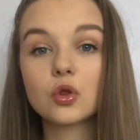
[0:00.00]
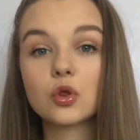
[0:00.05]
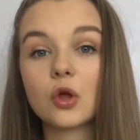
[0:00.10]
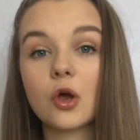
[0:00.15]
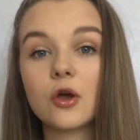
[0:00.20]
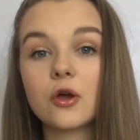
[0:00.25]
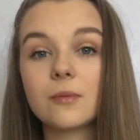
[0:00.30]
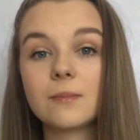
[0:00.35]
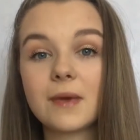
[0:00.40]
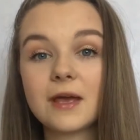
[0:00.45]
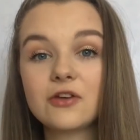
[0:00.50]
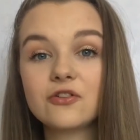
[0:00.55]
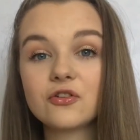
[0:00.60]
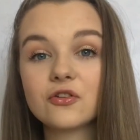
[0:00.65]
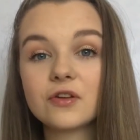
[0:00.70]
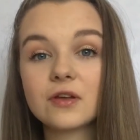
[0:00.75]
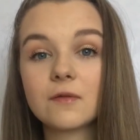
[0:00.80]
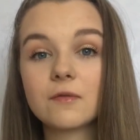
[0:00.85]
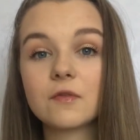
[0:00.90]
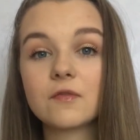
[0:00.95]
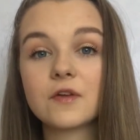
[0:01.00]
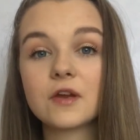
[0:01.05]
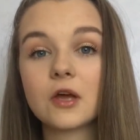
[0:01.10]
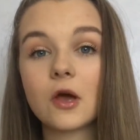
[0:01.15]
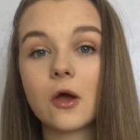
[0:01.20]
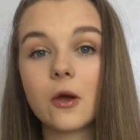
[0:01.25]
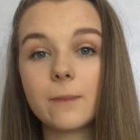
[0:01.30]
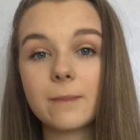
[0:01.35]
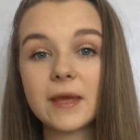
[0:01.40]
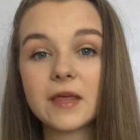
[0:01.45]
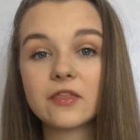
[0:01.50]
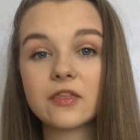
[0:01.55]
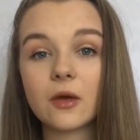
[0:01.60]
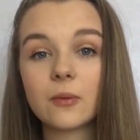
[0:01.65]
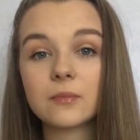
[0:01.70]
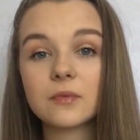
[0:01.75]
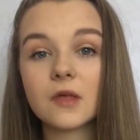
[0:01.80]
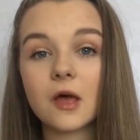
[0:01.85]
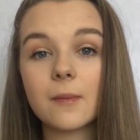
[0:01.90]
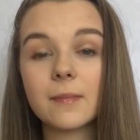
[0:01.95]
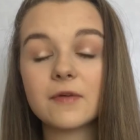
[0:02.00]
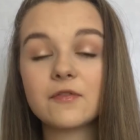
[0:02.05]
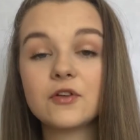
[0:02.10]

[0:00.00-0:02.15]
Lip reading: So make sure to give this video a big thumbs up